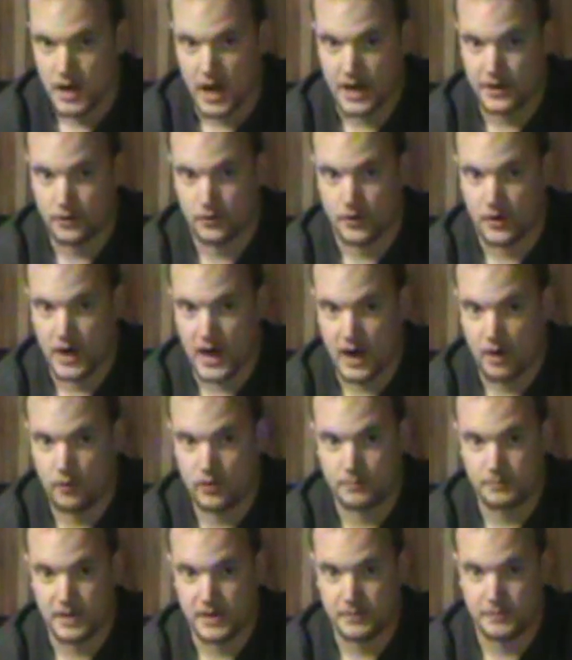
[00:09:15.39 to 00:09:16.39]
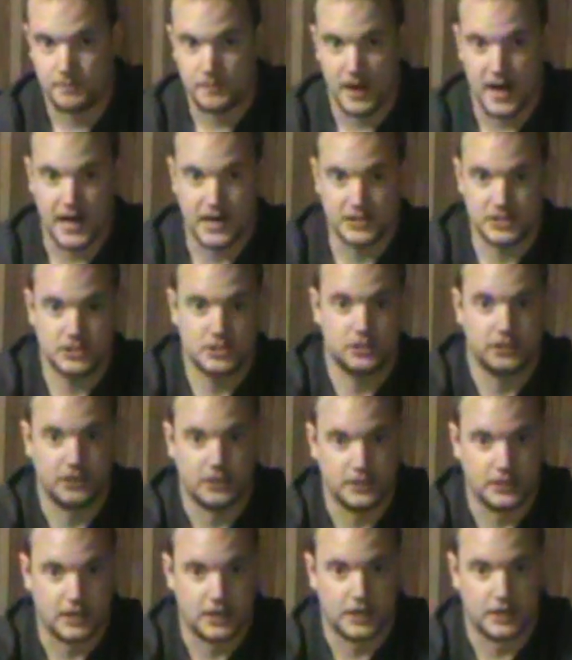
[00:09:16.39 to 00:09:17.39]
I don't know how it made it past
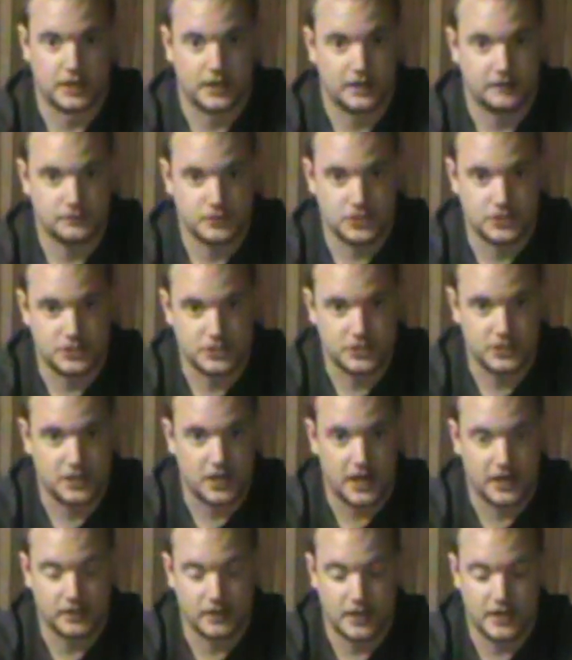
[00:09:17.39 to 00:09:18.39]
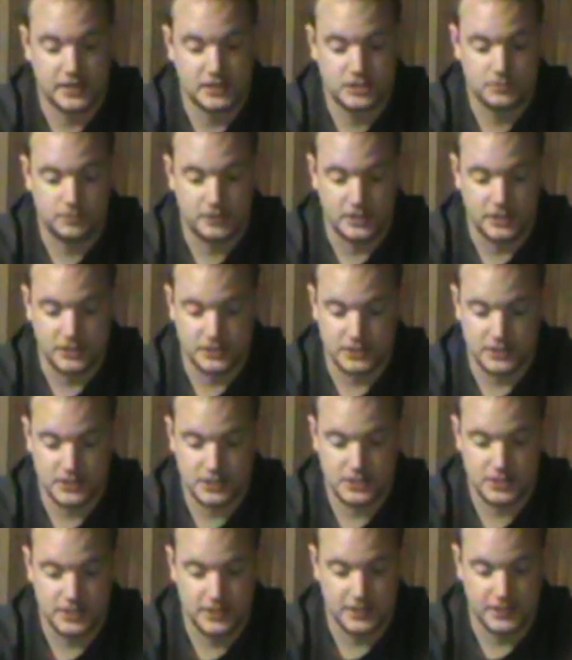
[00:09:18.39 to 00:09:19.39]
the FCC guidelines, because
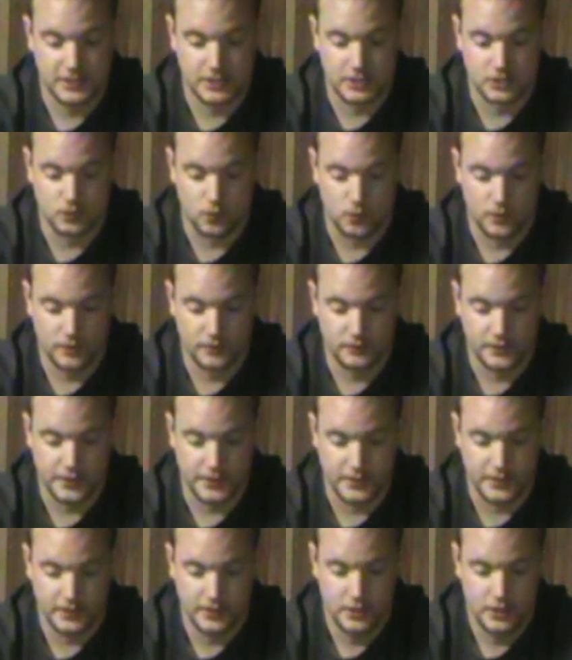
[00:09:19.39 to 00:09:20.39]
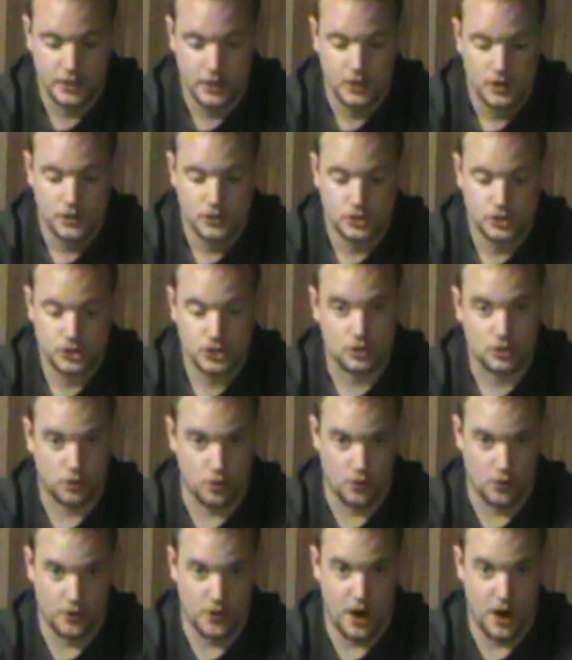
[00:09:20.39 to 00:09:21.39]
this thing is really
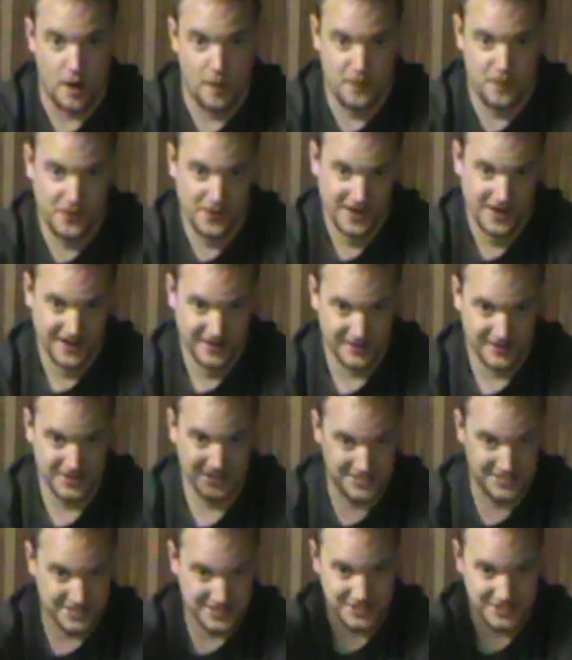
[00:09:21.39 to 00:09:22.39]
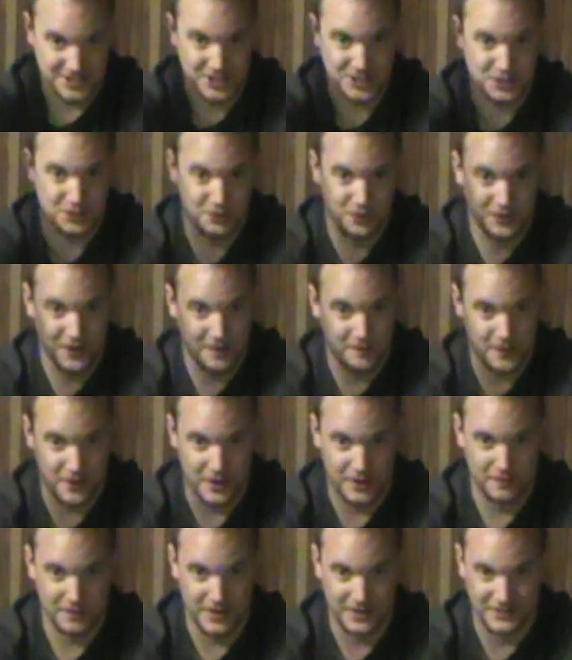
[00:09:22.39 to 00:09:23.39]
screwed up. This is a screwed up
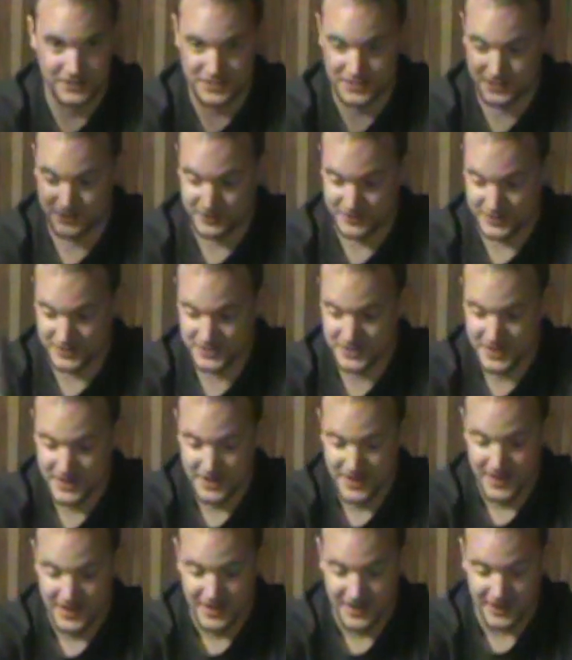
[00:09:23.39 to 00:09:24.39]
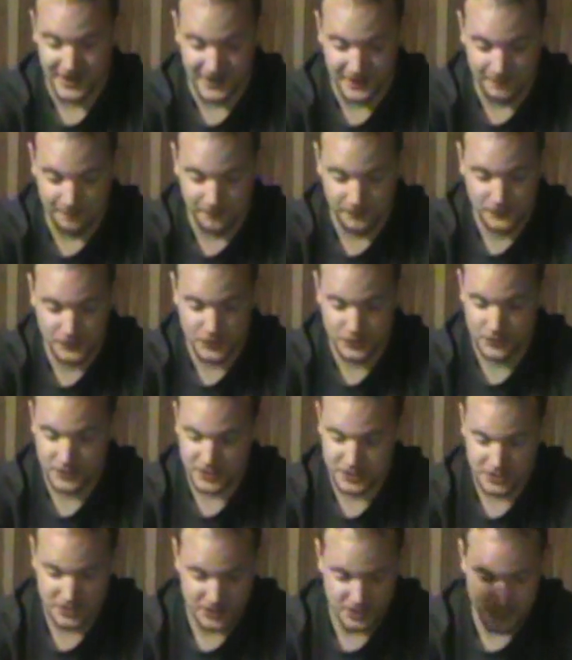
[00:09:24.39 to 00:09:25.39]
animated series.
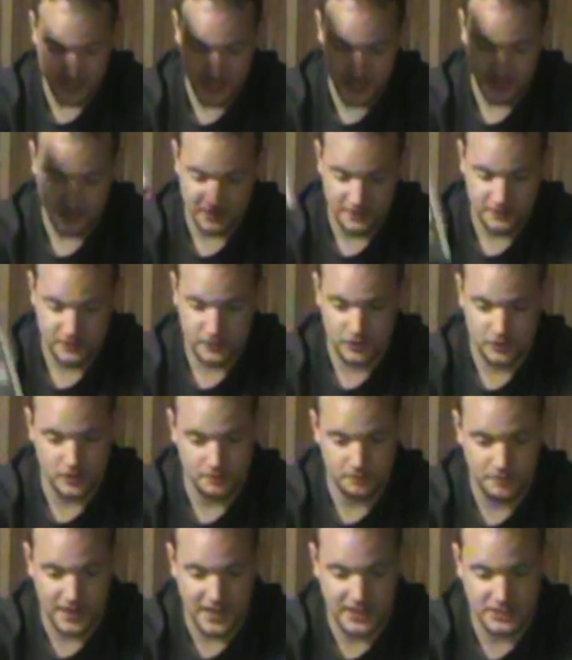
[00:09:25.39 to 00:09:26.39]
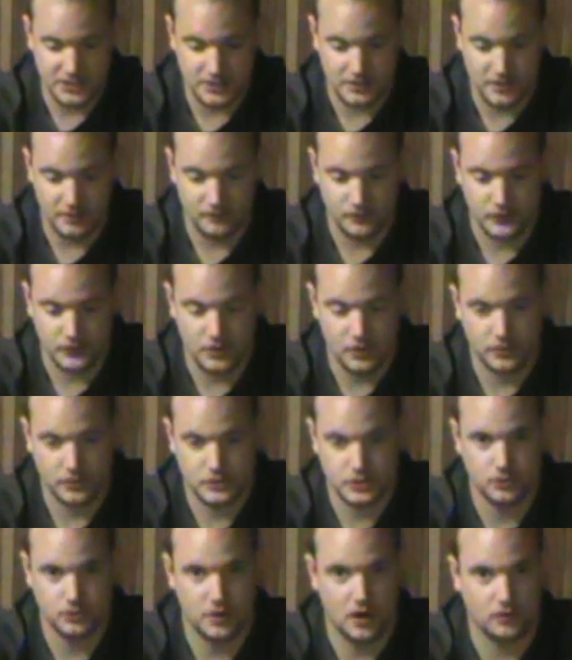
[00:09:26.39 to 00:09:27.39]
2-disc set, couldn't pass it up for
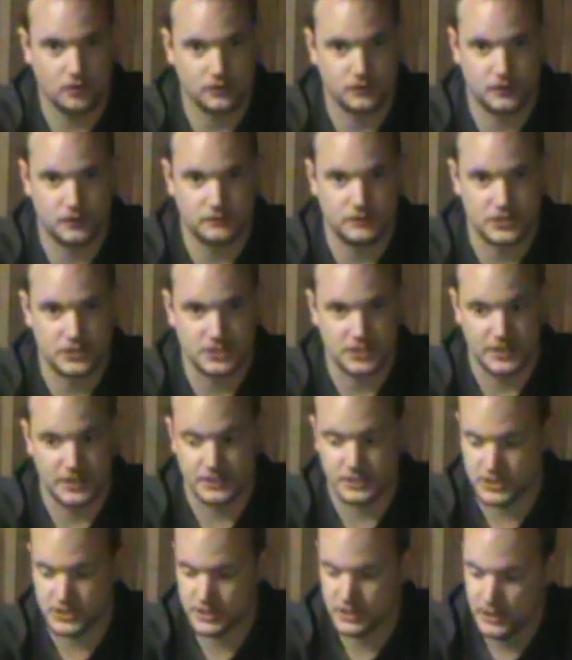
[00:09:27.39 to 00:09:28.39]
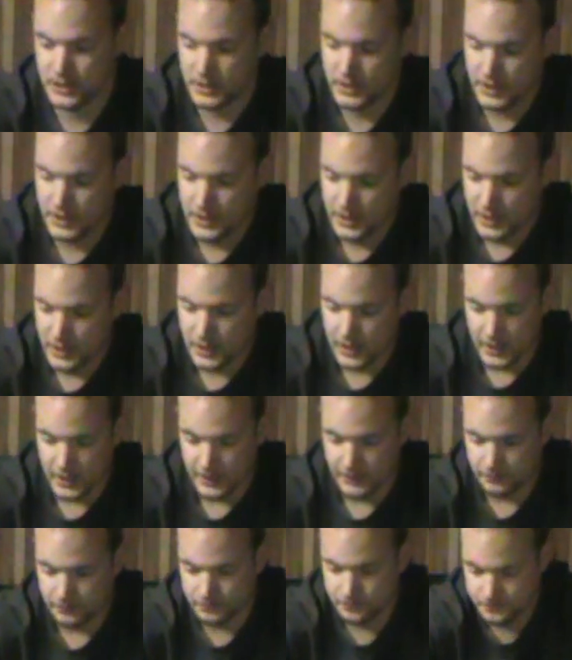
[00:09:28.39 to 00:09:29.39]

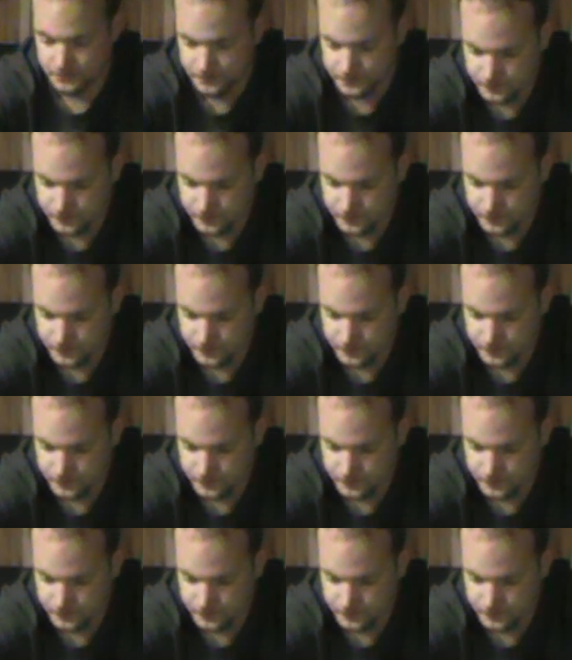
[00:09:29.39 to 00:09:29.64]
$2.50.